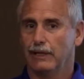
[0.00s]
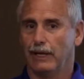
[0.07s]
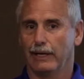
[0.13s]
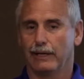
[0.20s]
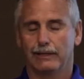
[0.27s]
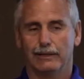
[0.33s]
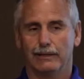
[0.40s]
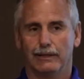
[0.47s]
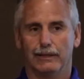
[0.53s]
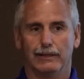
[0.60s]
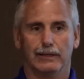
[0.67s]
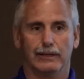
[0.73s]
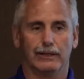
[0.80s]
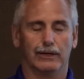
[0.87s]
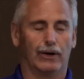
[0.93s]
Like,
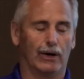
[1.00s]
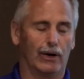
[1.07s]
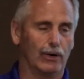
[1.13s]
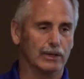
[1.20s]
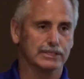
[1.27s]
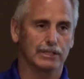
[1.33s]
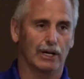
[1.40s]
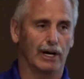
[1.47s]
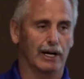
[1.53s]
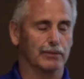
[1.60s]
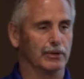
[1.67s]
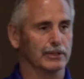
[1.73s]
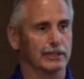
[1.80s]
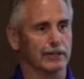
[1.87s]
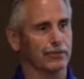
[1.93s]
you know, I always talk
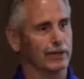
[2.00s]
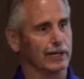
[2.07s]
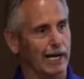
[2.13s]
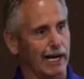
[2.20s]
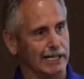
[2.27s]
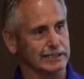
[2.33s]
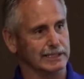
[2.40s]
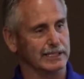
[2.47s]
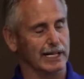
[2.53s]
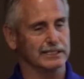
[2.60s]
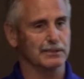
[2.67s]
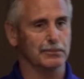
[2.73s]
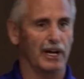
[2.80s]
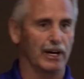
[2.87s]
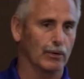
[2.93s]
about different guys. It
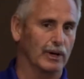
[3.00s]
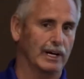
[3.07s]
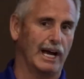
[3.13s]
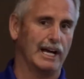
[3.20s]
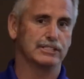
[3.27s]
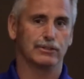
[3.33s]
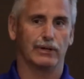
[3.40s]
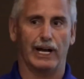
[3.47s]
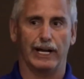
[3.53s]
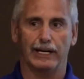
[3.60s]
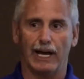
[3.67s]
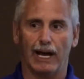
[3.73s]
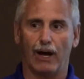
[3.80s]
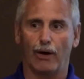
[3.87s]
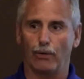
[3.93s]
doesn't matter where guys are at
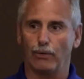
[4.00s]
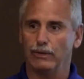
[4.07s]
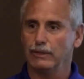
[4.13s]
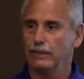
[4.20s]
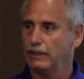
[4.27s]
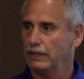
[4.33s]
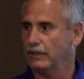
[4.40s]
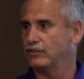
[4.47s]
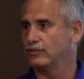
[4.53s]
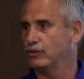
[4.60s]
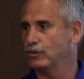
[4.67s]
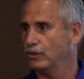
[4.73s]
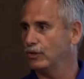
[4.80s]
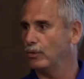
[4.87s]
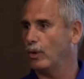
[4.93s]
now. It's,
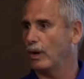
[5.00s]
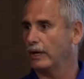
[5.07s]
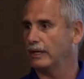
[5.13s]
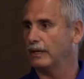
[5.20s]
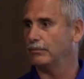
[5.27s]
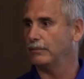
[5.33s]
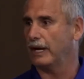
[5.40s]
do you want to get